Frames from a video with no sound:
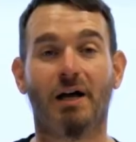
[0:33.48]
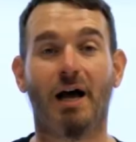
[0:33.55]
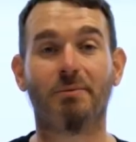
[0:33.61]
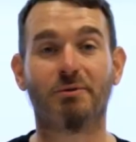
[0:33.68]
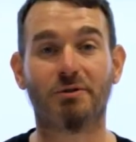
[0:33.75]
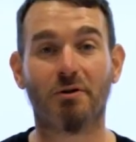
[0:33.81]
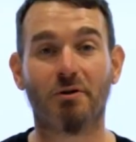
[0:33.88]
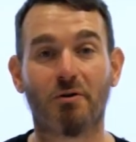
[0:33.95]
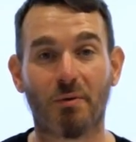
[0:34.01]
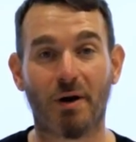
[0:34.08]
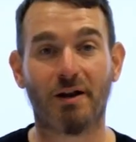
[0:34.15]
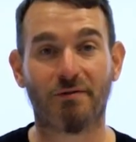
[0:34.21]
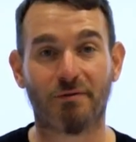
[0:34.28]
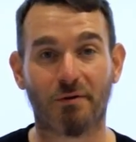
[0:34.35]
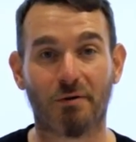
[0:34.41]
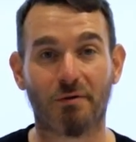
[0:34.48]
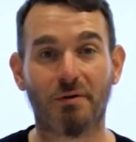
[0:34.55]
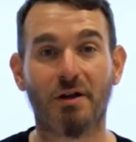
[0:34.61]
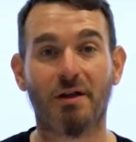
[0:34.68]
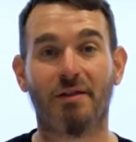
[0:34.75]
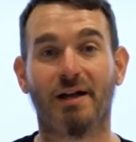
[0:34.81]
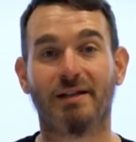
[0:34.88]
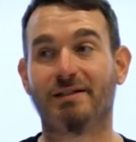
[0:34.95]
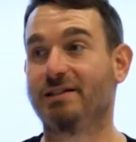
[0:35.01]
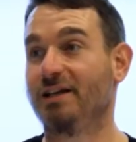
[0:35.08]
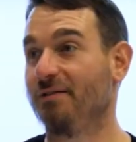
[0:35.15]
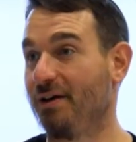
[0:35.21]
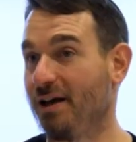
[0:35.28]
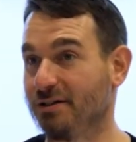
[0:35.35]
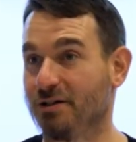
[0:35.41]
I'm so grateful that Steve
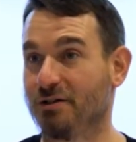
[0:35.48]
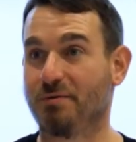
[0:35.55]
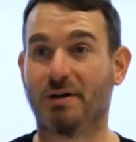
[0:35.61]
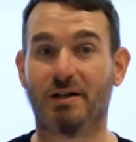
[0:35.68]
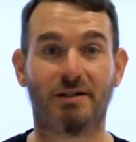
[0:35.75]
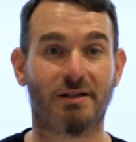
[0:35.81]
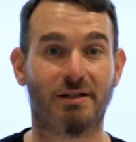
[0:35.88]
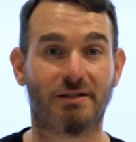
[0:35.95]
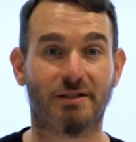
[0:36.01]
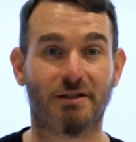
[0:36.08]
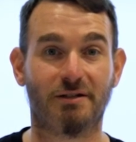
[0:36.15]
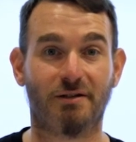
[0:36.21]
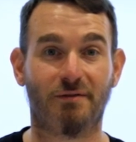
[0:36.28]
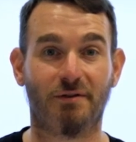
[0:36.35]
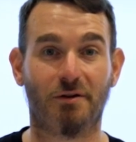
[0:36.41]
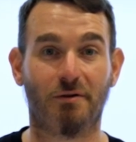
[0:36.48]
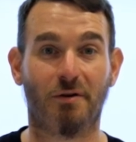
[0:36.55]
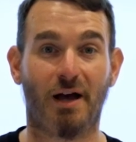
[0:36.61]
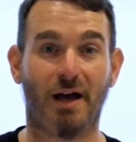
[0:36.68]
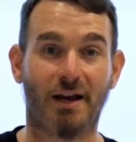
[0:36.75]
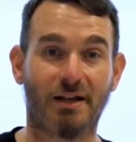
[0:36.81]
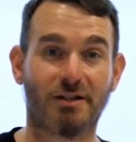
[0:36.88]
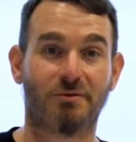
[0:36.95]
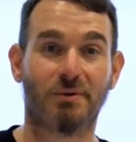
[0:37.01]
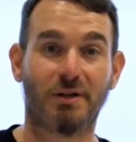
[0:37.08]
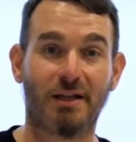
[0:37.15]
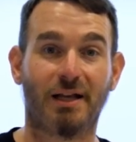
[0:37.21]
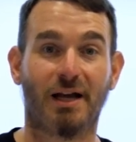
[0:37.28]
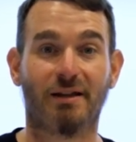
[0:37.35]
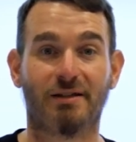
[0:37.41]
has agreed to this interview and has really
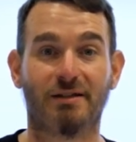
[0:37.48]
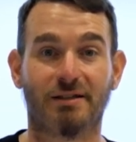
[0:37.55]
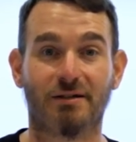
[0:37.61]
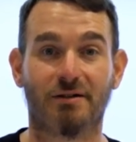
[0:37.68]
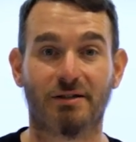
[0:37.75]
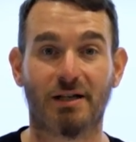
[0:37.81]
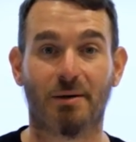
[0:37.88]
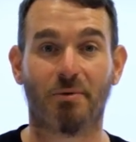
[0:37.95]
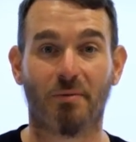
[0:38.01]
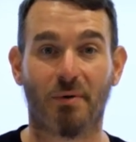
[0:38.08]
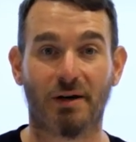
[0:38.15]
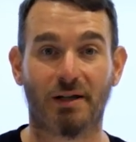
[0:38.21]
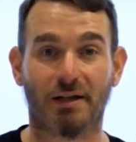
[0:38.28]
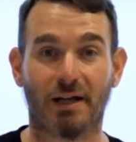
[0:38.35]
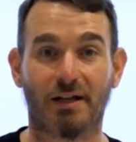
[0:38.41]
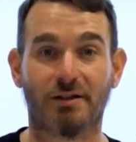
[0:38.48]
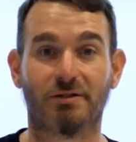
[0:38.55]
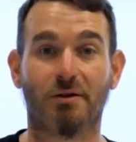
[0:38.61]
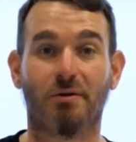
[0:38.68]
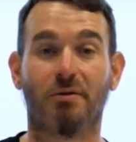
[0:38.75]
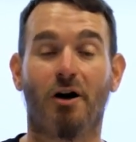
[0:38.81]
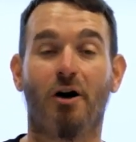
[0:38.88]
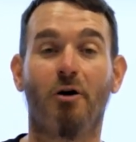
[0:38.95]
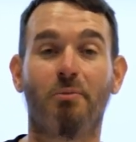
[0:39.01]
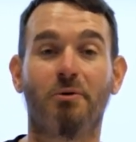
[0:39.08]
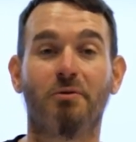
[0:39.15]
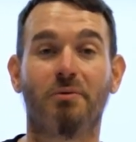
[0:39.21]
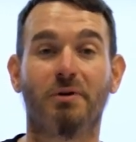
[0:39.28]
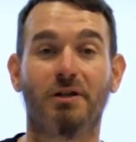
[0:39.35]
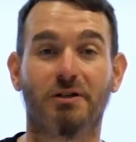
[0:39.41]
got this series up and running again. So I hope you
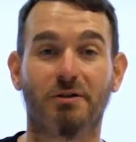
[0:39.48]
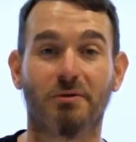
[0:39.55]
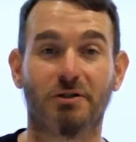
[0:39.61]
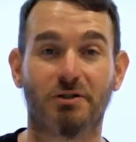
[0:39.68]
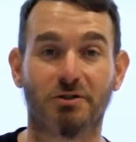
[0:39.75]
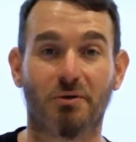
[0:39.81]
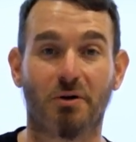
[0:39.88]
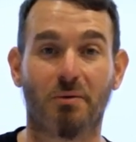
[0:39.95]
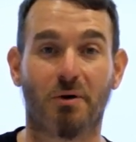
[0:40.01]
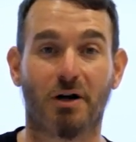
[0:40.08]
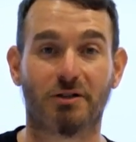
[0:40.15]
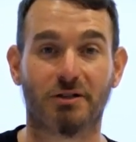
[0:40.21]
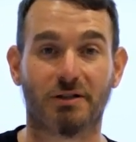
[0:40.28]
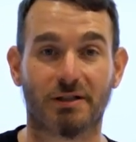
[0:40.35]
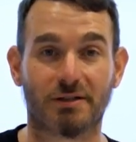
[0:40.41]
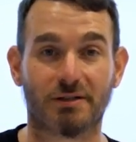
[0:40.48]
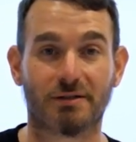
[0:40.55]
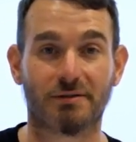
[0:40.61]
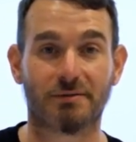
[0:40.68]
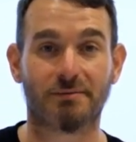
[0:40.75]
really do enjoy watching this.